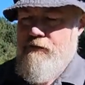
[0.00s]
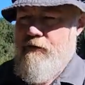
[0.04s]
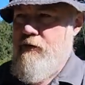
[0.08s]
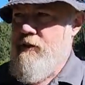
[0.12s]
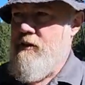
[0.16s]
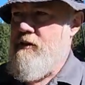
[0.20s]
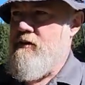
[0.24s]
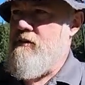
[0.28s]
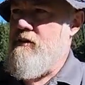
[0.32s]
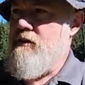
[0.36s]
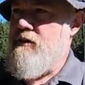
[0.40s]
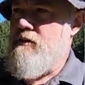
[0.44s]

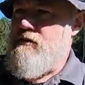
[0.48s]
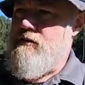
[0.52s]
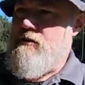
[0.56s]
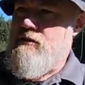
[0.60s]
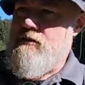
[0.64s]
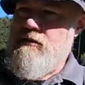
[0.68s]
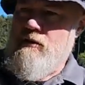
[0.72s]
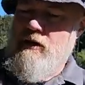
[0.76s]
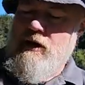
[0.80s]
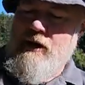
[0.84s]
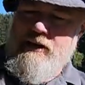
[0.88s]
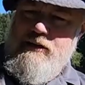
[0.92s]
for
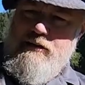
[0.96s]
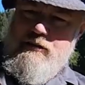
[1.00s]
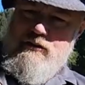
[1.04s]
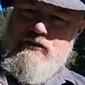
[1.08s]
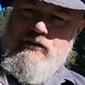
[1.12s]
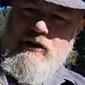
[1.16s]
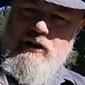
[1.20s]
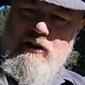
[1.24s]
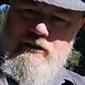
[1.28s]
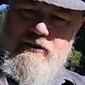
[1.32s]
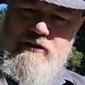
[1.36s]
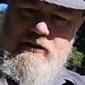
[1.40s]
instance, I
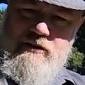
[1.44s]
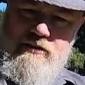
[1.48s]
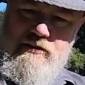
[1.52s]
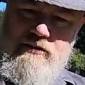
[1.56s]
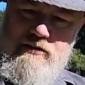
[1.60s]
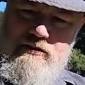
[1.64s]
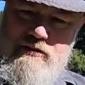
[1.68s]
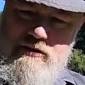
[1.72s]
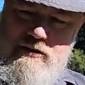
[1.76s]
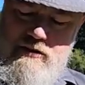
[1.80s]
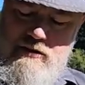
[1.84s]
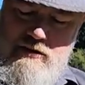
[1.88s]
could tuck
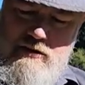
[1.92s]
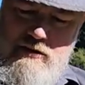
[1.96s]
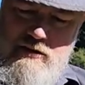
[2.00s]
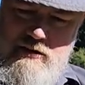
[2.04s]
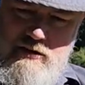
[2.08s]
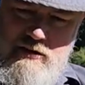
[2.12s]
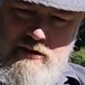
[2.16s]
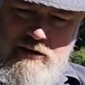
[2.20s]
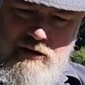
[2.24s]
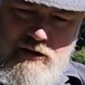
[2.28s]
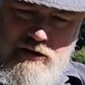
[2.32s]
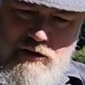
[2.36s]
this
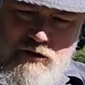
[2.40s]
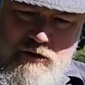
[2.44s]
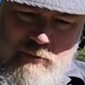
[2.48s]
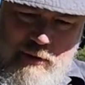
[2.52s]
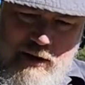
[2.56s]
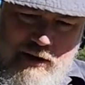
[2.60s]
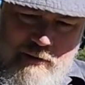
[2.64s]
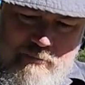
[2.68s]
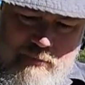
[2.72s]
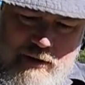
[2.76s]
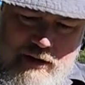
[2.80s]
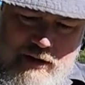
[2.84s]
under my